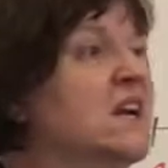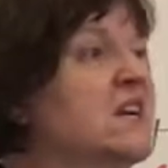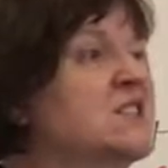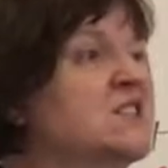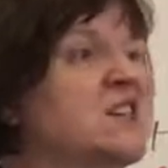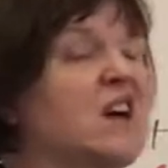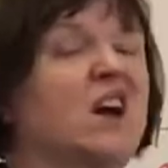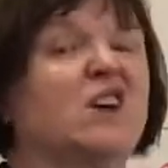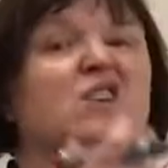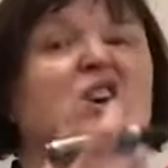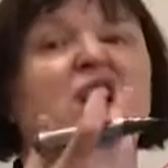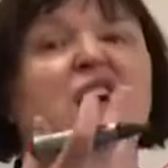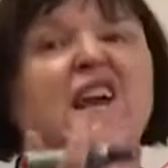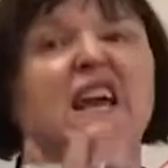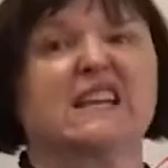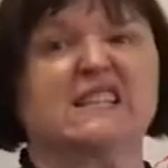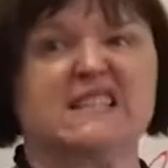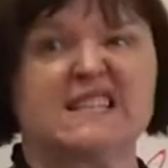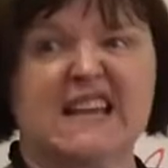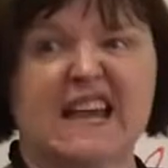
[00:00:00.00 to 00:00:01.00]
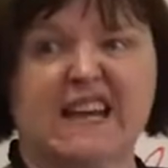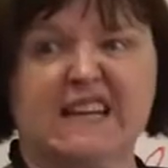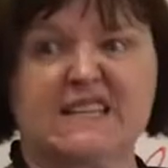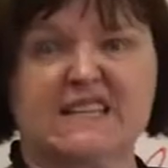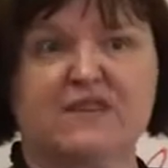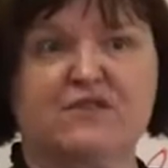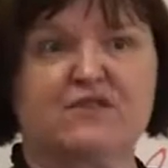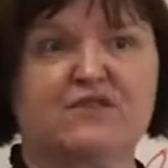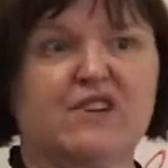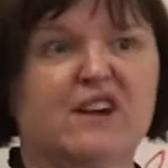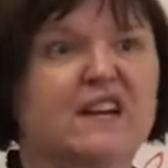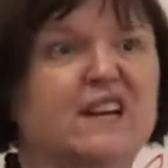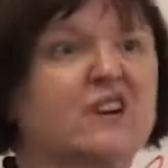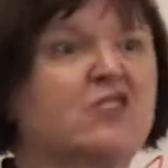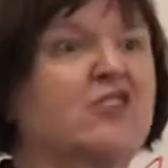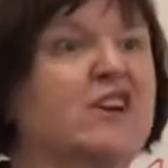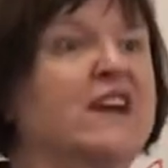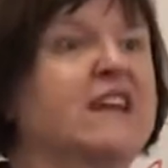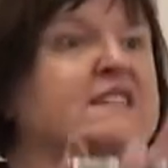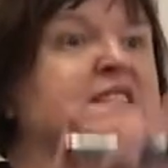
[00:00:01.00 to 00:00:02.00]
So it's -3
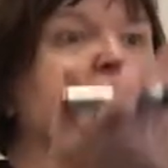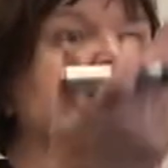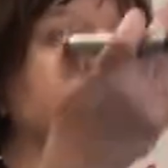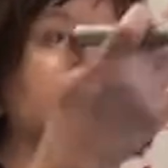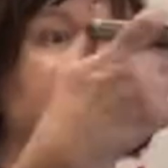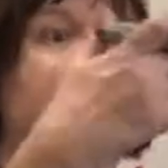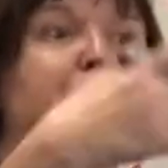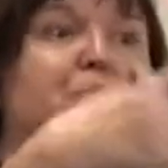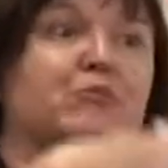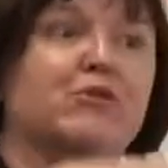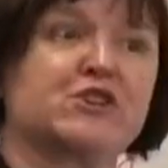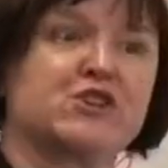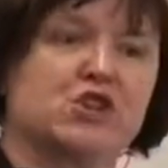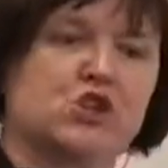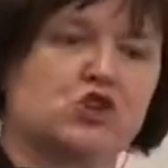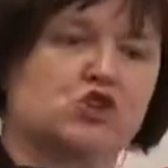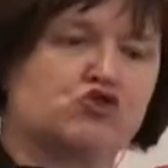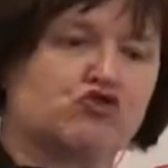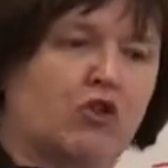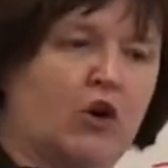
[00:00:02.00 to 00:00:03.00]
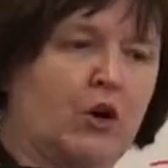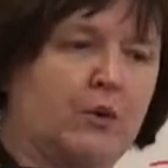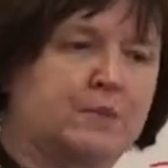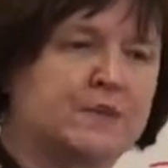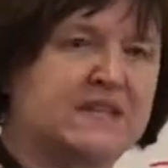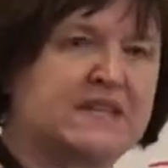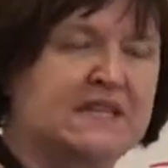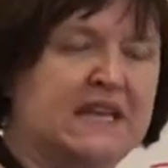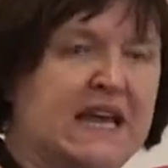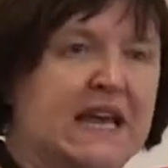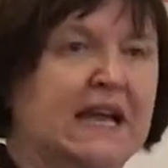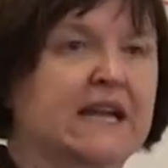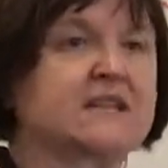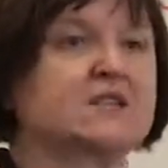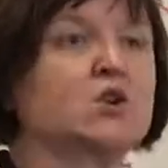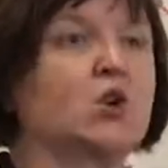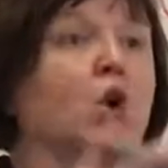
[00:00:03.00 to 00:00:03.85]
degrees, the temperature drops 6,